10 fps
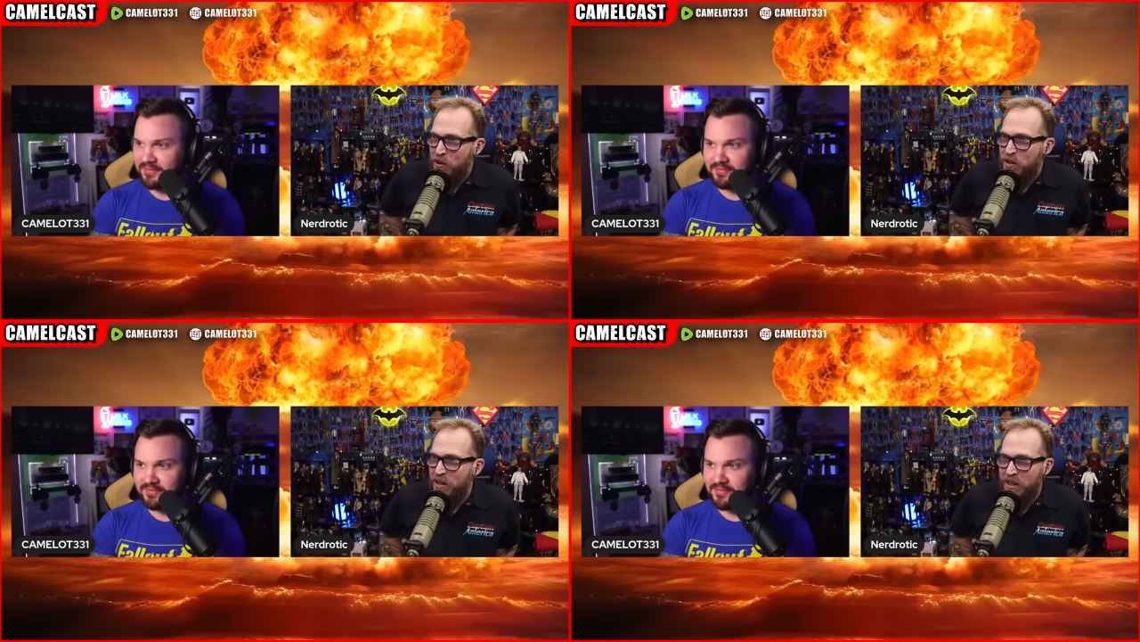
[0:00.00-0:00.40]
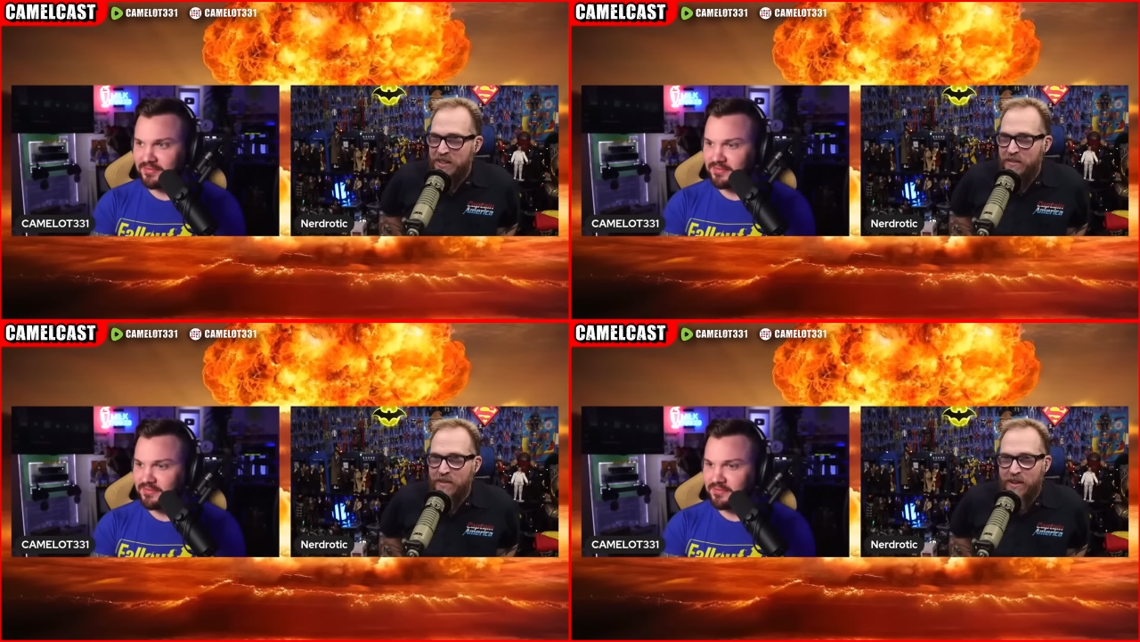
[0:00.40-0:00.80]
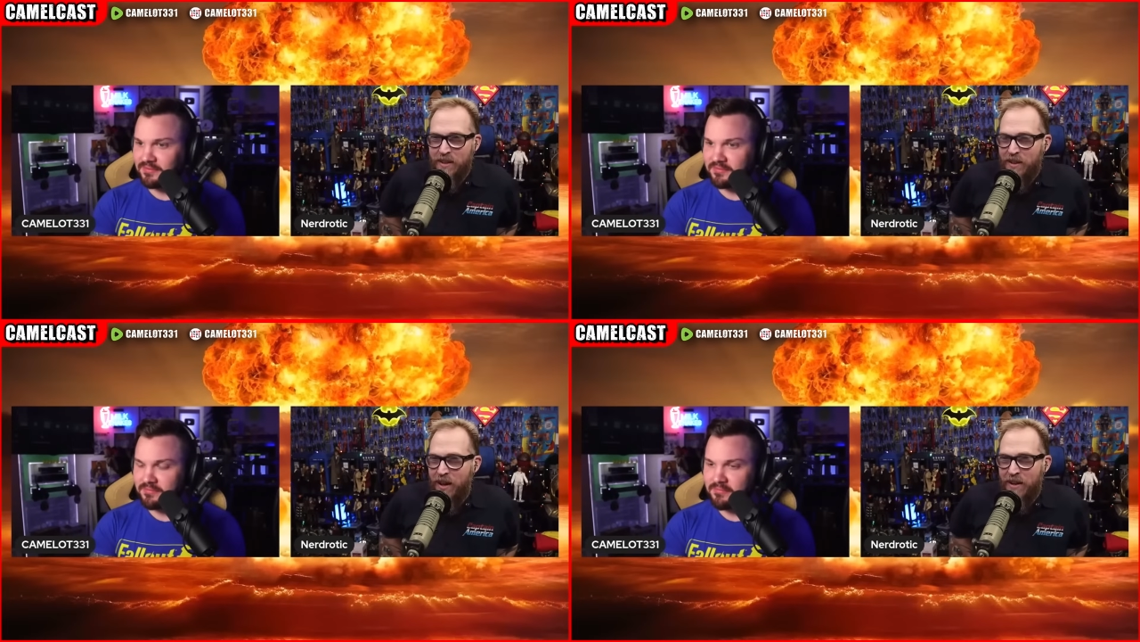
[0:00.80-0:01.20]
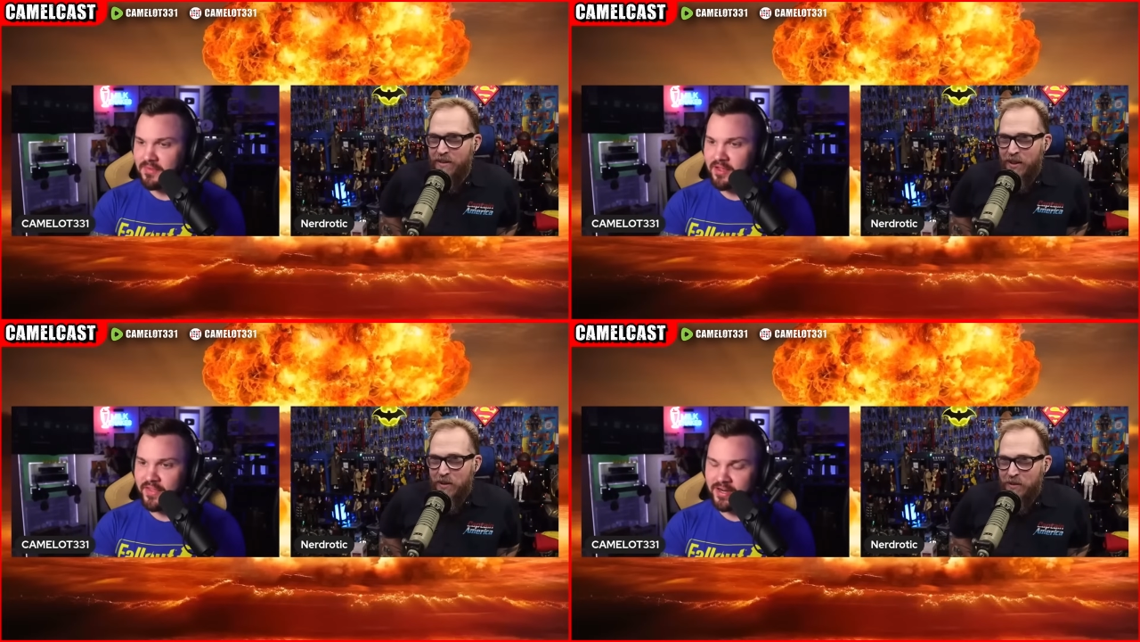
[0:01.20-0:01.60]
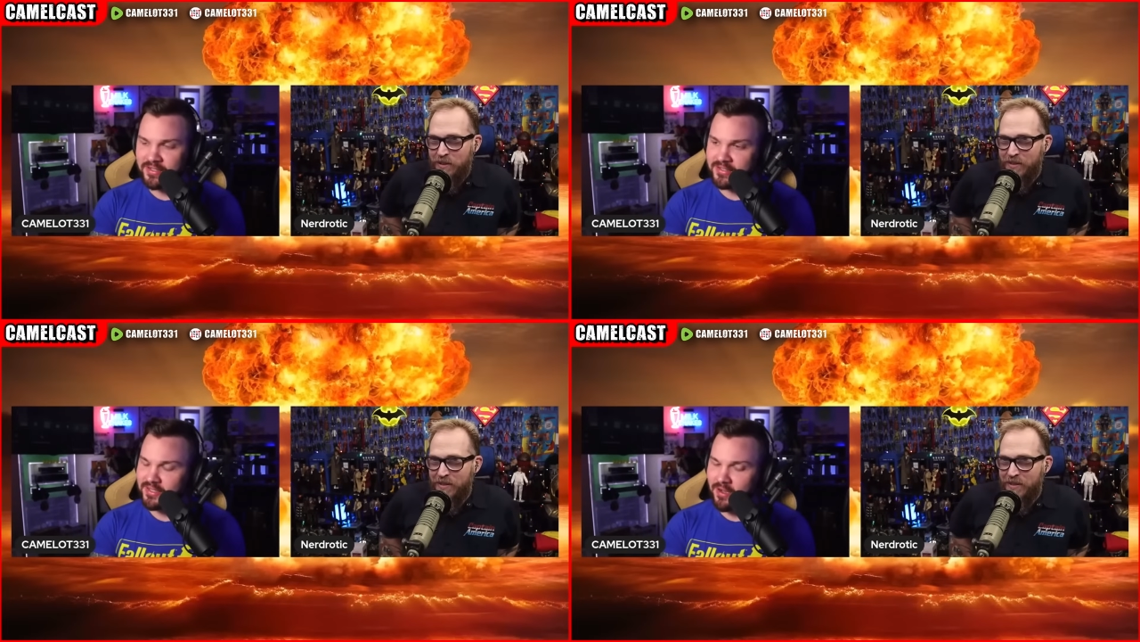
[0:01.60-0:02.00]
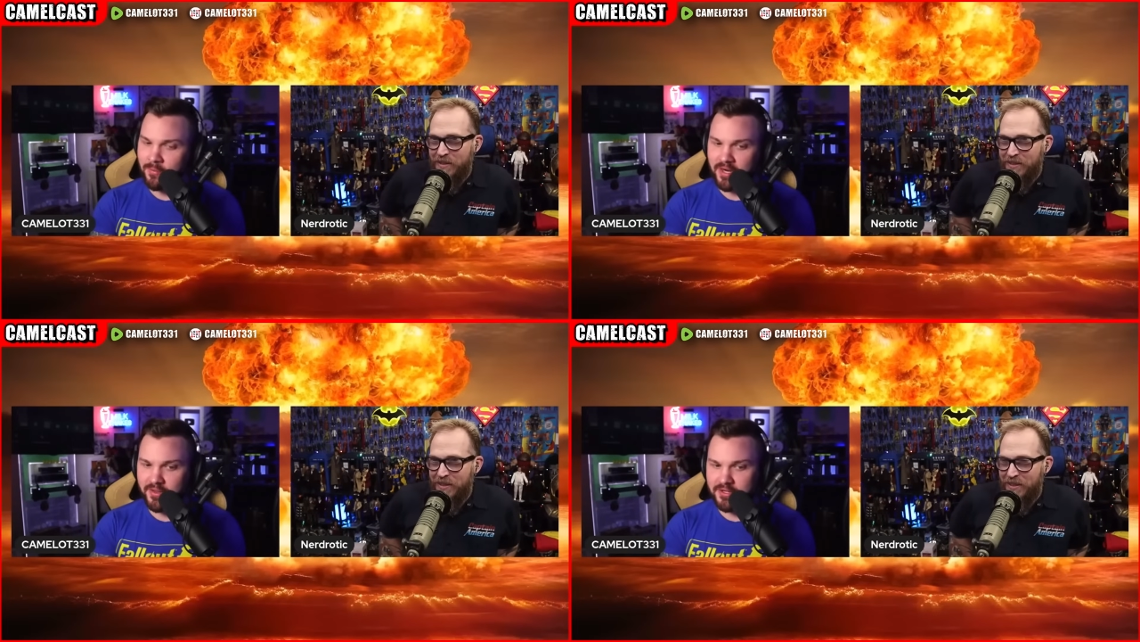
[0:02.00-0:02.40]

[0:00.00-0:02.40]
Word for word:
Speaker 1: heard like uh, you know. there's oh my god,